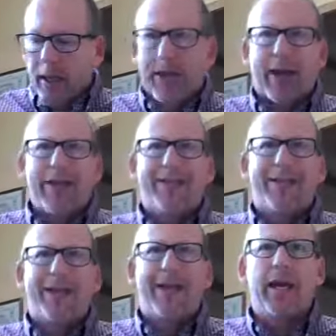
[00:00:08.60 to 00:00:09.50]
again
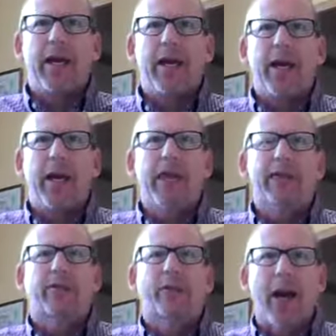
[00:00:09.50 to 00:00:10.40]
today. Uh,
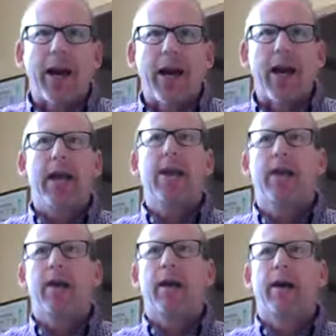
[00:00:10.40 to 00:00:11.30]
it's Friday.
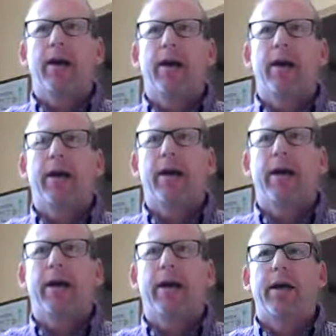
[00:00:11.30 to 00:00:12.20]
Uh,
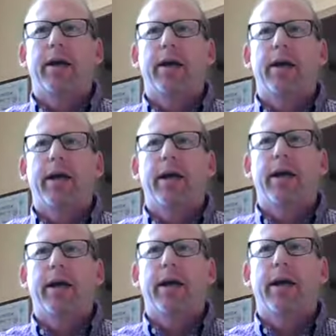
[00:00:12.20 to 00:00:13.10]

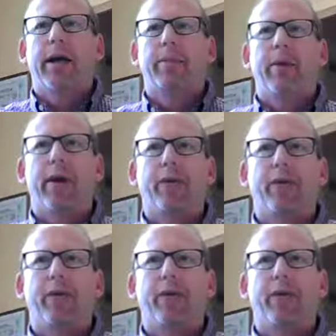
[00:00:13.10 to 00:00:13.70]
I'm